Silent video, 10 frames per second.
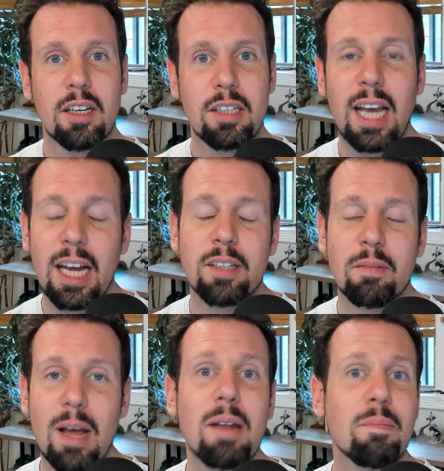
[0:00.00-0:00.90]
Yes,
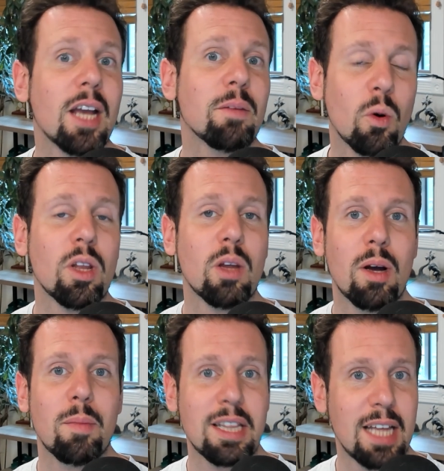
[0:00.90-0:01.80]
men make more than
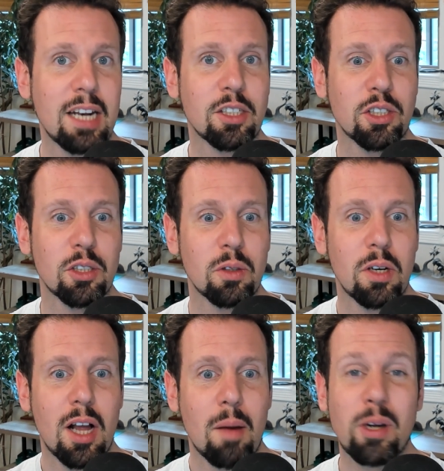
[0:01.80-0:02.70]
women. That is true.
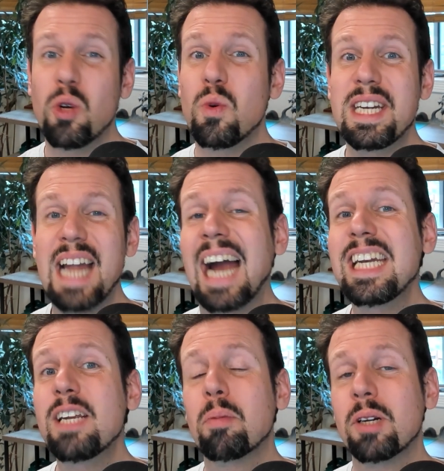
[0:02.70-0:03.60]
But do
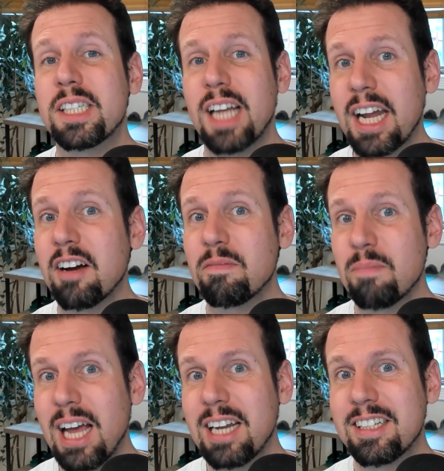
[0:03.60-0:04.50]
90% of
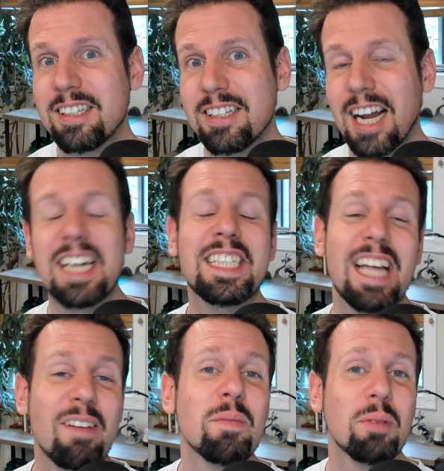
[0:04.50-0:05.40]
men,
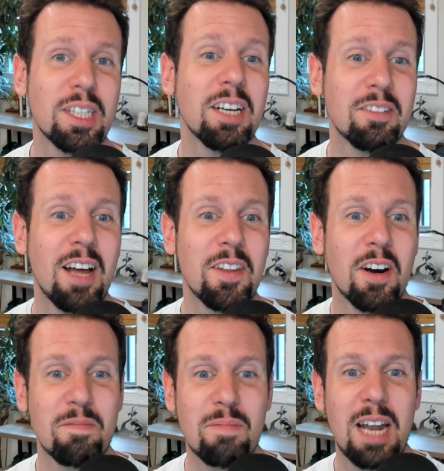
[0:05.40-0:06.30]
97% rather,
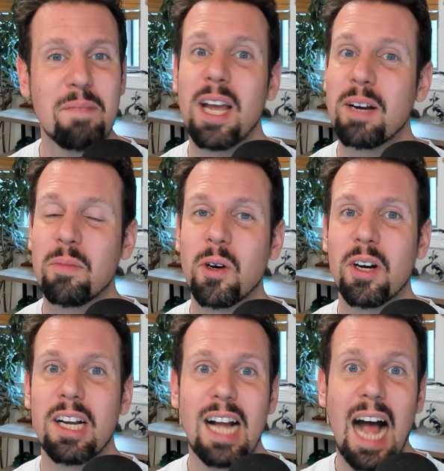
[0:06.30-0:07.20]
of men make
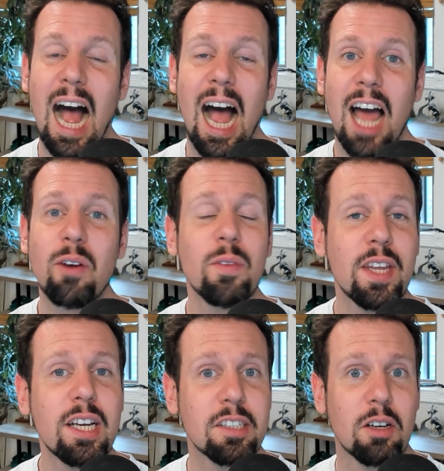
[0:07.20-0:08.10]
more? I don't
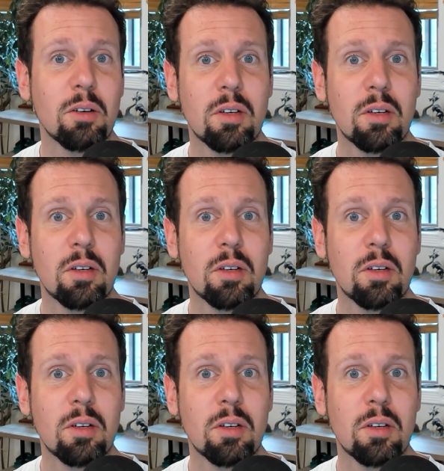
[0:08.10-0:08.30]
think so.